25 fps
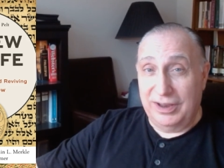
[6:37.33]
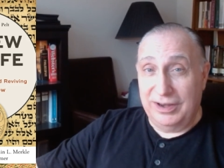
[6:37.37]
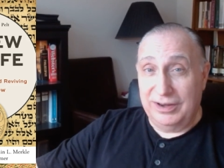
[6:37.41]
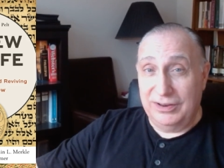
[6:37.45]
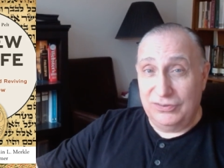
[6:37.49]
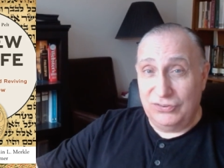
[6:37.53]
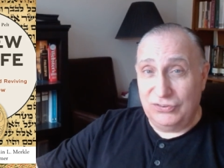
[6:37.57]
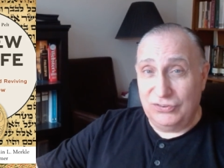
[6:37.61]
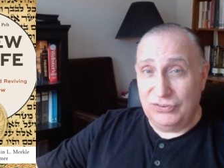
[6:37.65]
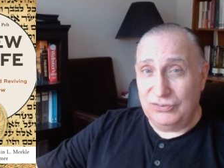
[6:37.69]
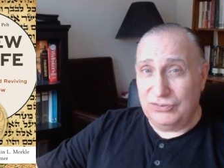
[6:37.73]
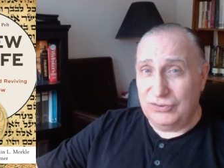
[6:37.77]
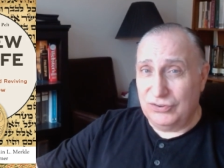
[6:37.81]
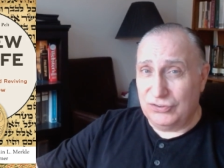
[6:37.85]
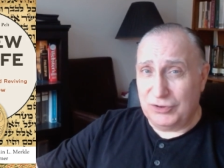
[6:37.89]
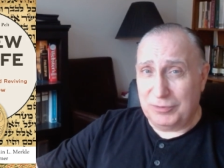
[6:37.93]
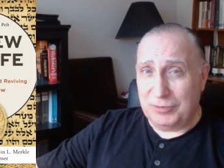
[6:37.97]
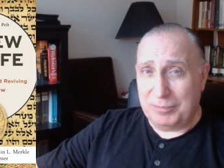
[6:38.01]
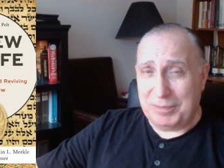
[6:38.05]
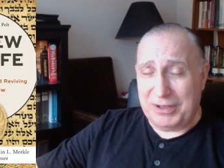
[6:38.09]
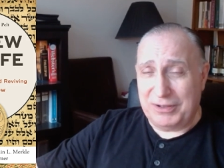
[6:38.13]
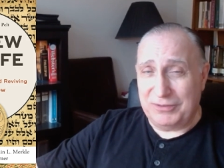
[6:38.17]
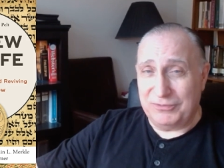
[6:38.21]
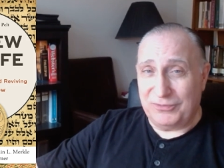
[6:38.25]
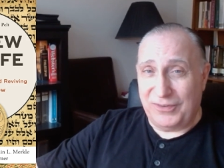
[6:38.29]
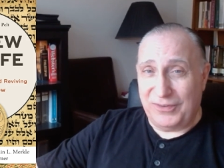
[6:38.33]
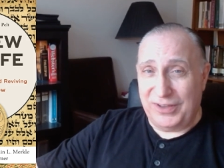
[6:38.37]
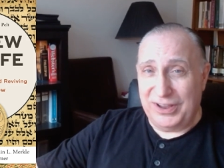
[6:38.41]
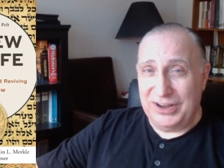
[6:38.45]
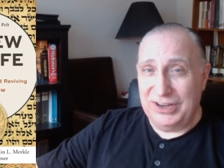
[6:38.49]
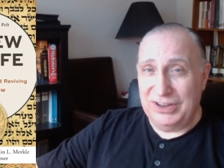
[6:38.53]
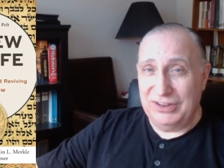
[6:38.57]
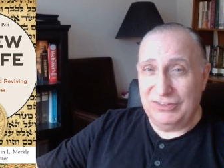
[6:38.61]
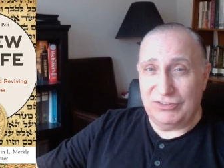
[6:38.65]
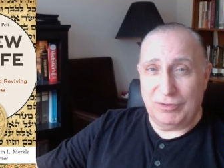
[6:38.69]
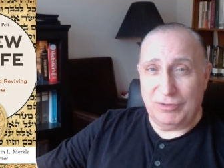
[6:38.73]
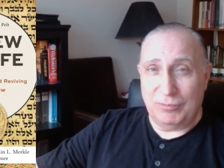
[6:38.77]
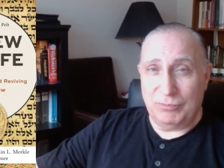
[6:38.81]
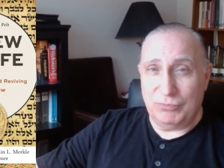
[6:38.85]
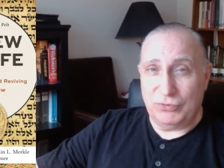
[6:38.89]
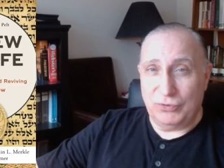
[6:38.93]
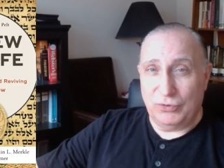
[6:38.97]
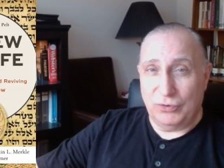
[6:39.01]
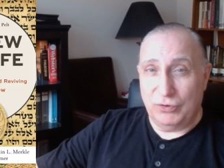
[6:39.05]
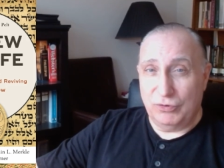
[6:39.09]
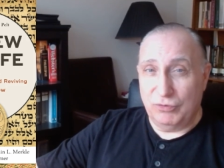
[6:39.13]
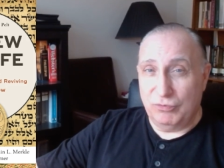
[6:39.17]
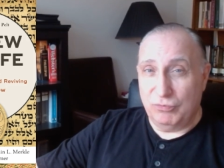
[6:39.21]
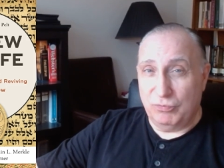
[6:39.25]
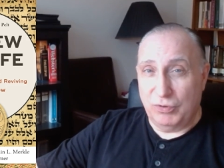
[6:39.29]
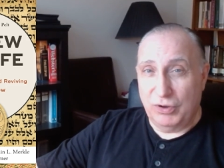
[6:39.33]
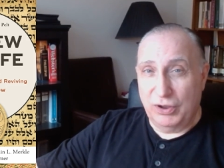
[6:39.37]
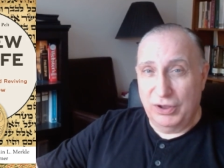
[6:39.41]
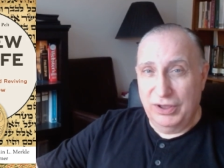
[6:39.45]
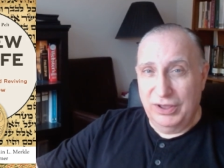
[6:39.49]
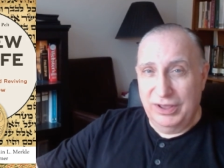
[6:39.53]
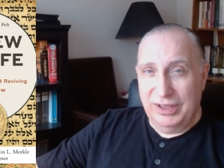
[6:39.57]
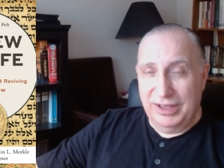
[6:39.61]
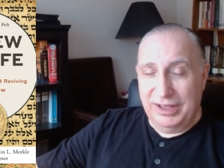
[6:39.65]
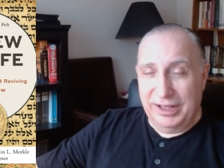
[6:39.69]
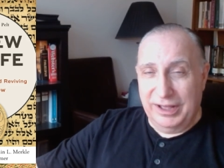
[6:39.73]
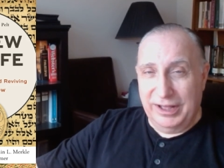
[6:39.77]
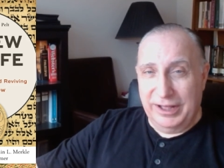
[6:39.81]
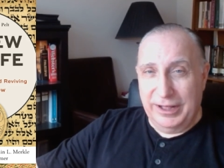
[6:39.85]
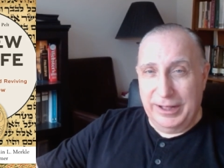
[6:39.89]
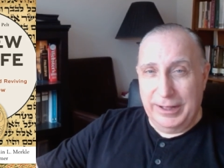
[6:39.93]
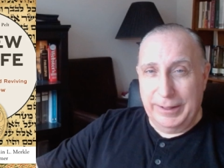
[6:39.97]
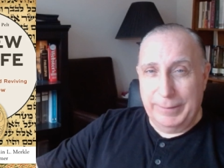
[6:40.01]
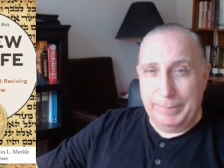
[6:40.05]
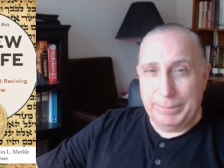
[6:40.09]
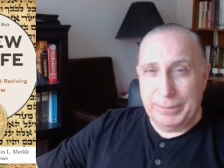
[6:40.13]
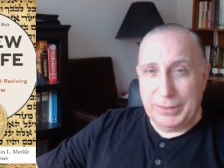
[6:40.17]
It isn't just about finding some sort of